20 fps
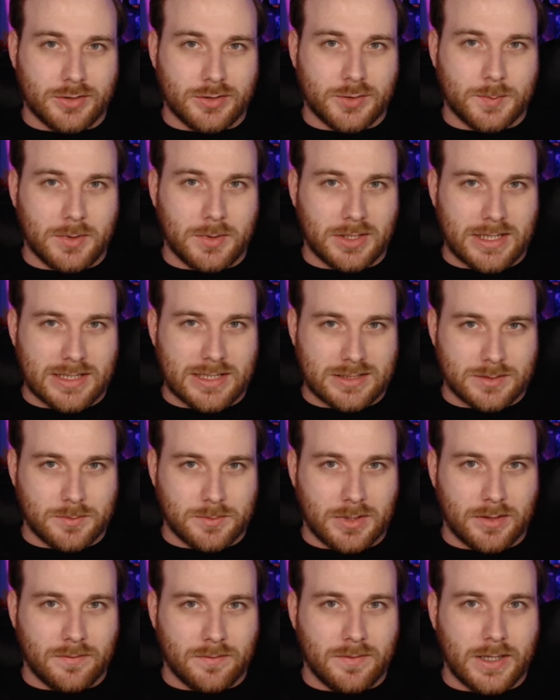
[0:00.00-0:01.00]
spellcasting
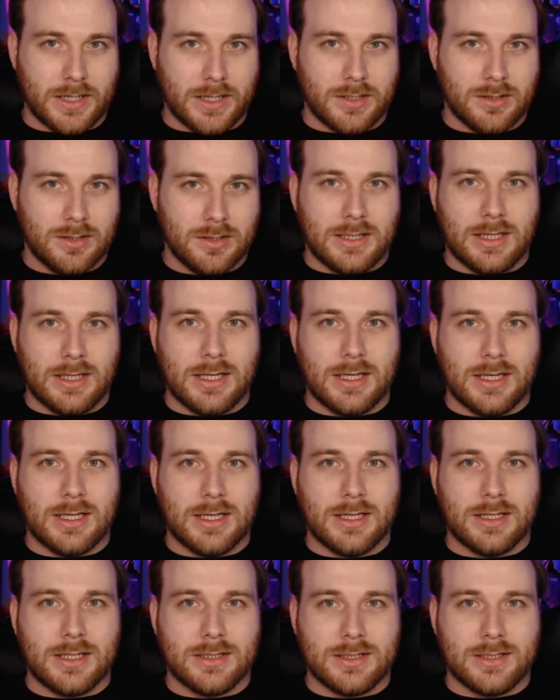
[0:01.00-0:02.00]
modifier,
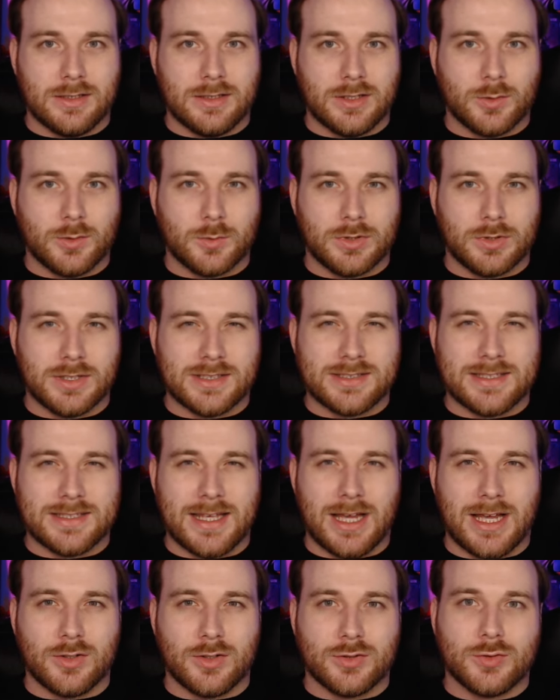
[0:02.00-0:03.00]
and Healing Word is
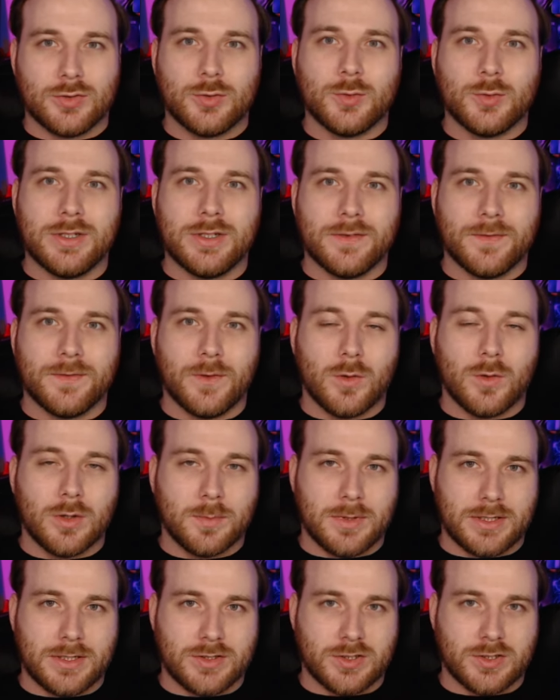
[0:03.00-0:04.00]
now 2d4
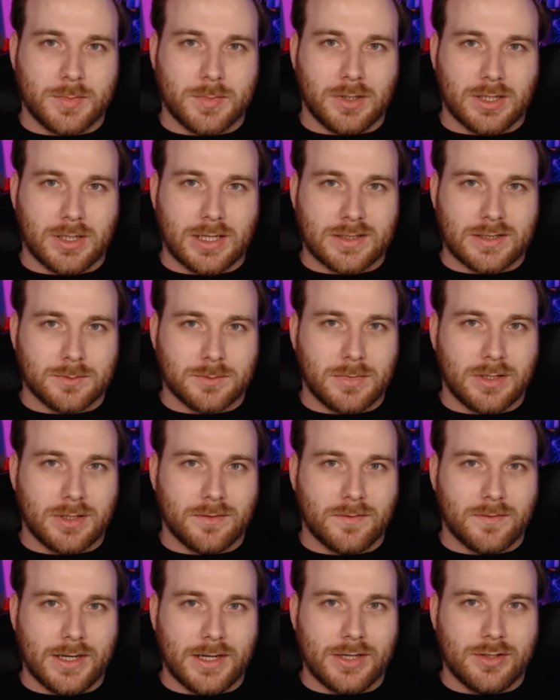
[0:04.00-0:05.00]
plus your spellcasting
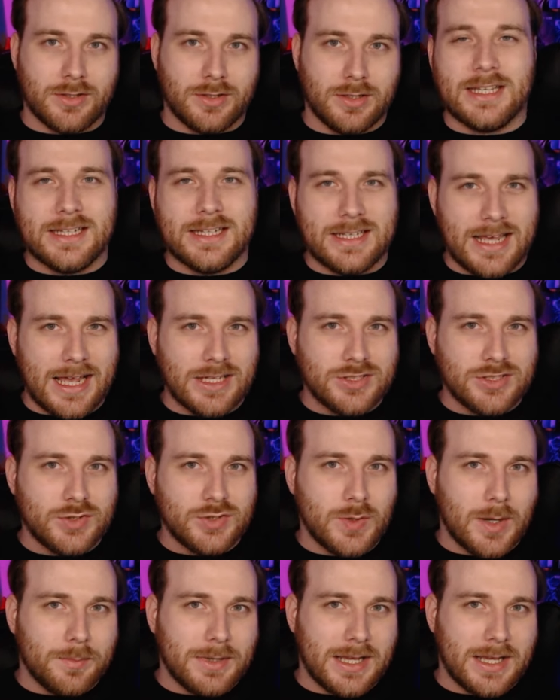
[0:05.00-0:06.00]
modifier. And as
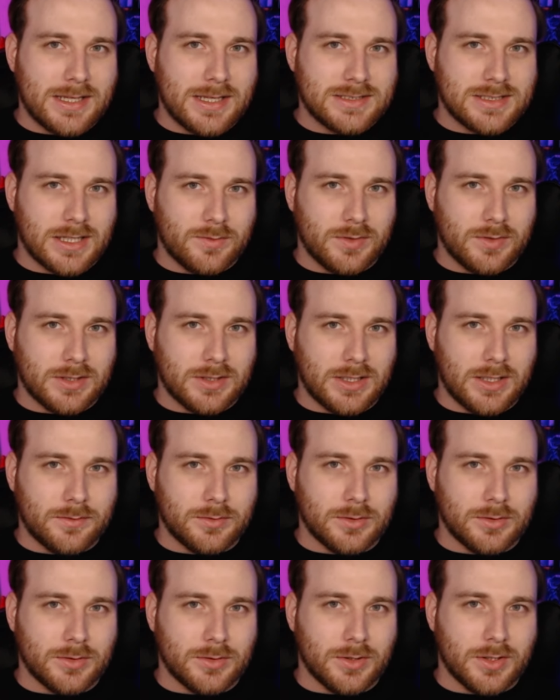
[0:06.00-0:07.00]
you upcast every
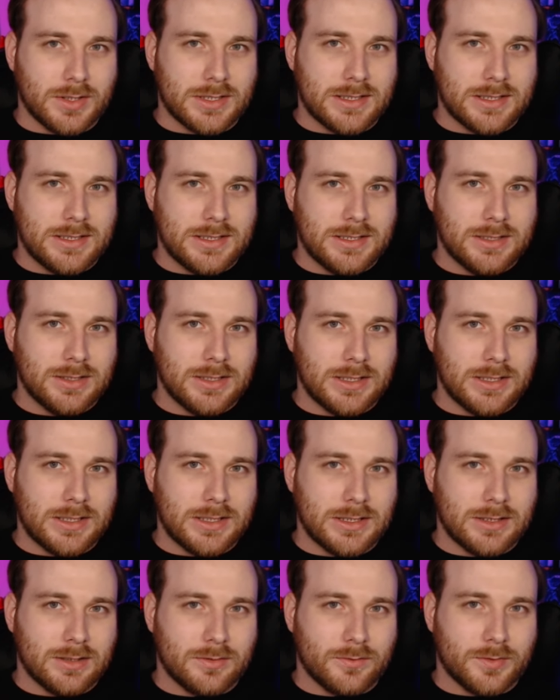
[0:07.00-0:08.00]
level, the
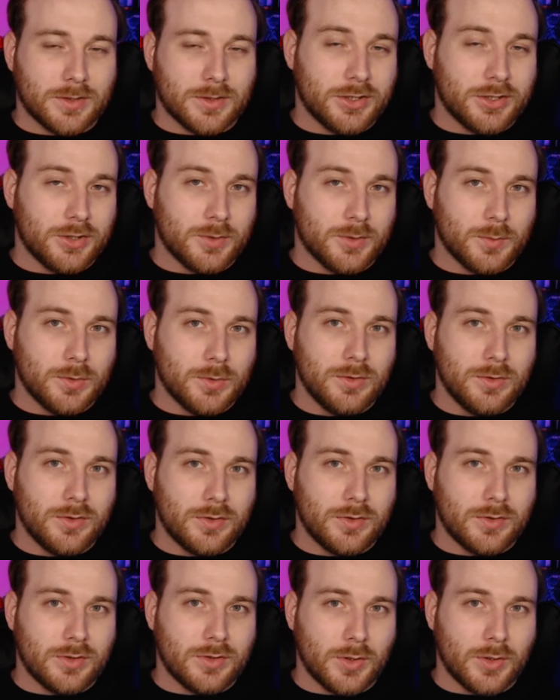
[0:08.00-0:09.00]
healing for Cure
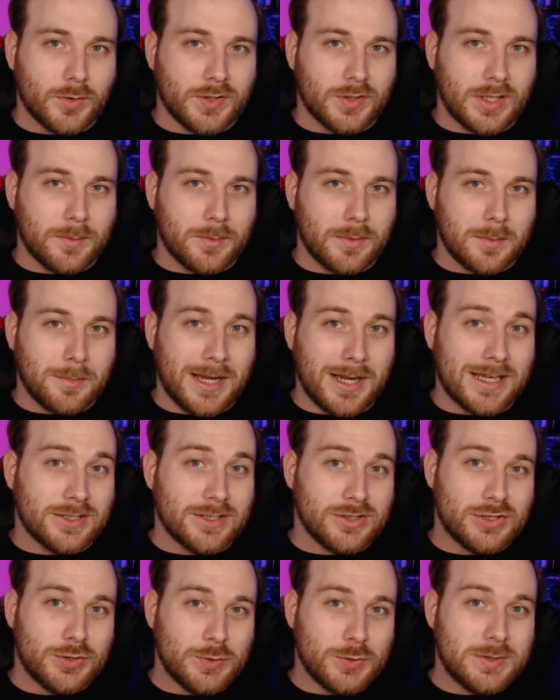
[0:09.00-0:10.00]
Wounds goes up by
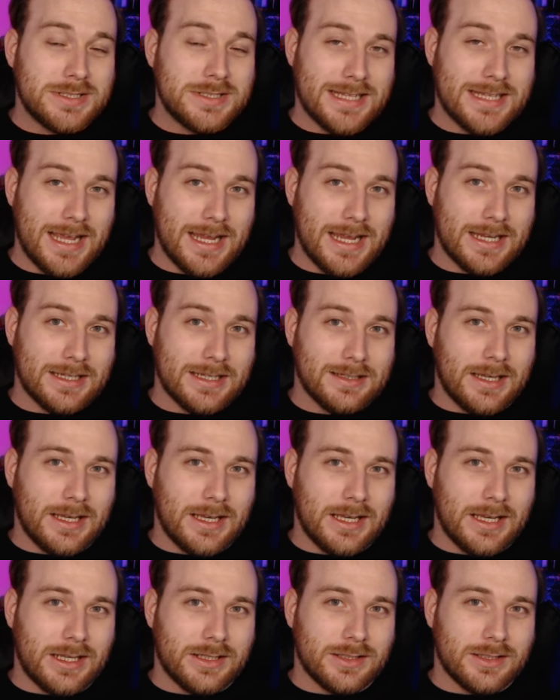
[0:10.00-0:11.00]
2d8, and